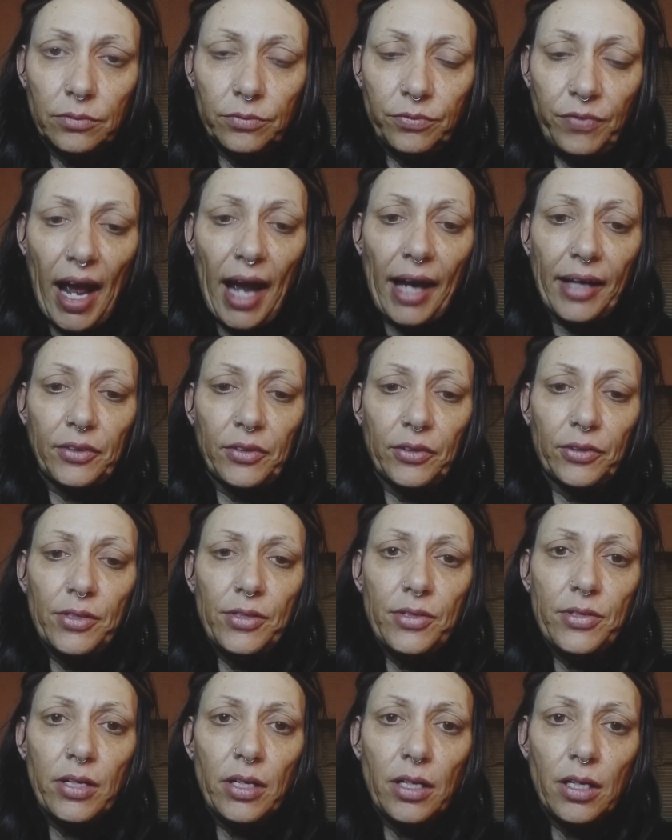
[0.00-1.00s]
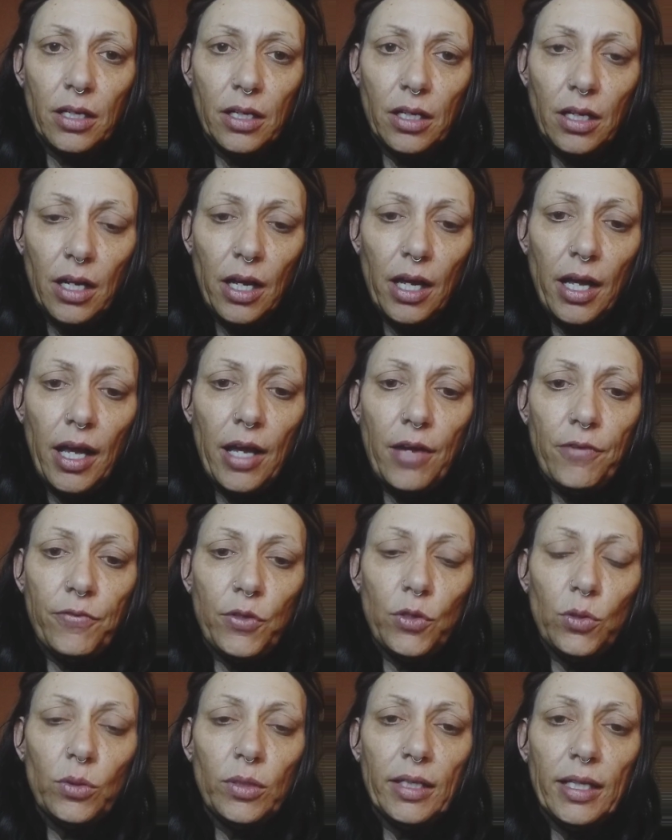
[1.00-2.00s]
factors, If
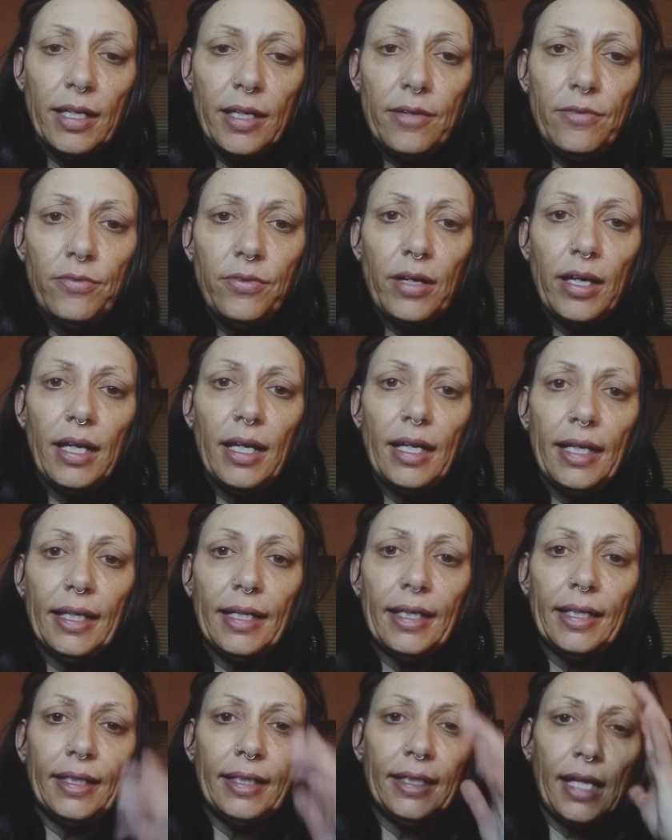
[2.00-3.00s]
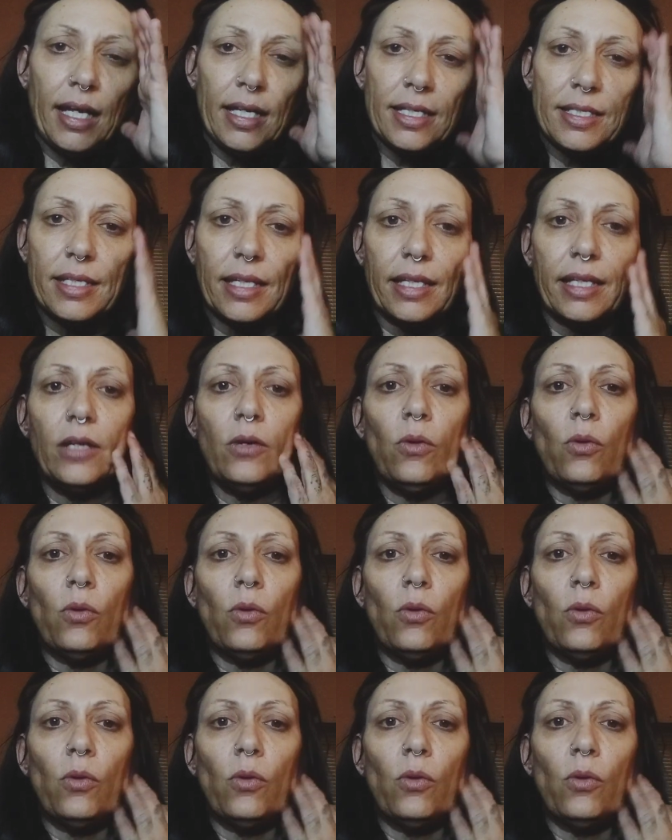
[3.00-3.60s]
you live in a city